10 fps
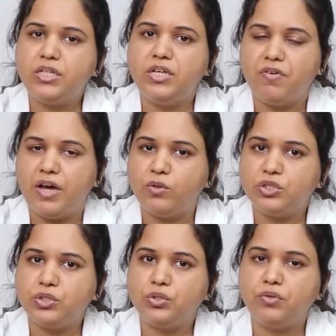the
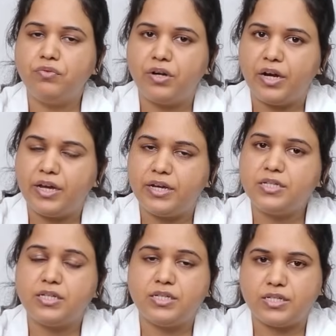evaluation of dry eyes
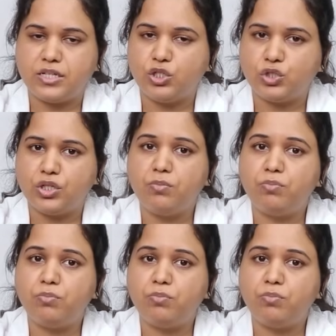is essential